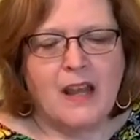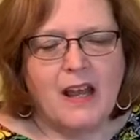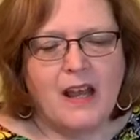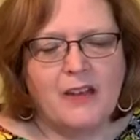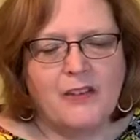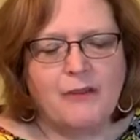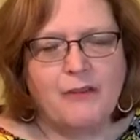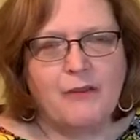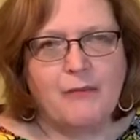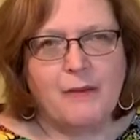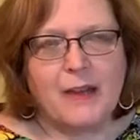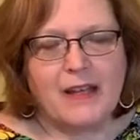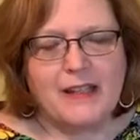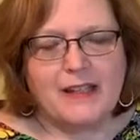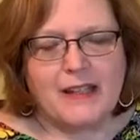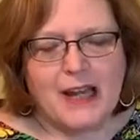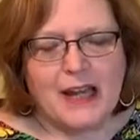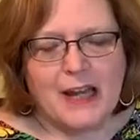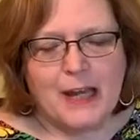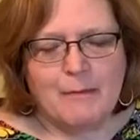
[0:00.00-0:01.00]
other thread
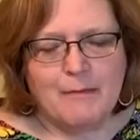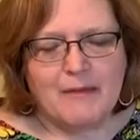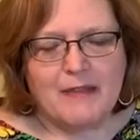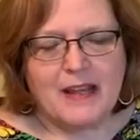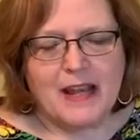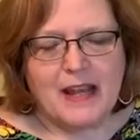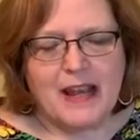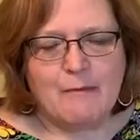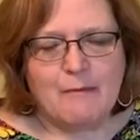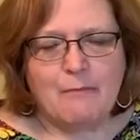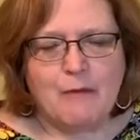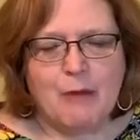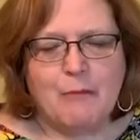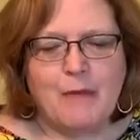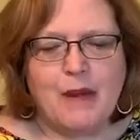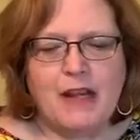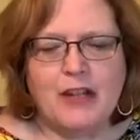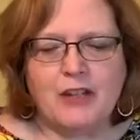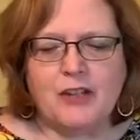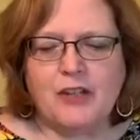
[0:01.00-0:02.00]
types, I, I
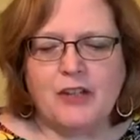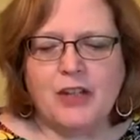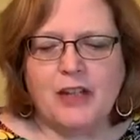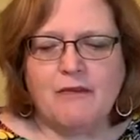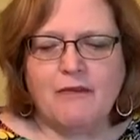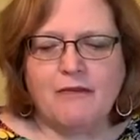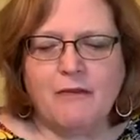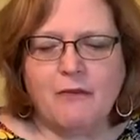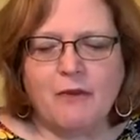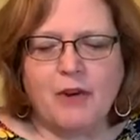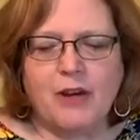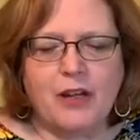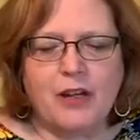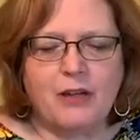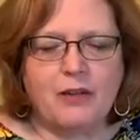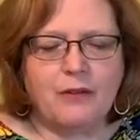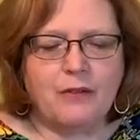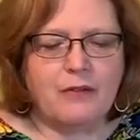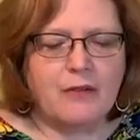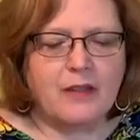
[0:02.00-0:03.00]
made a sheet for
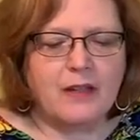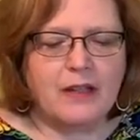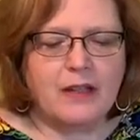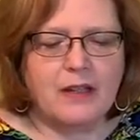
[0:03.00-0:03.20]
you.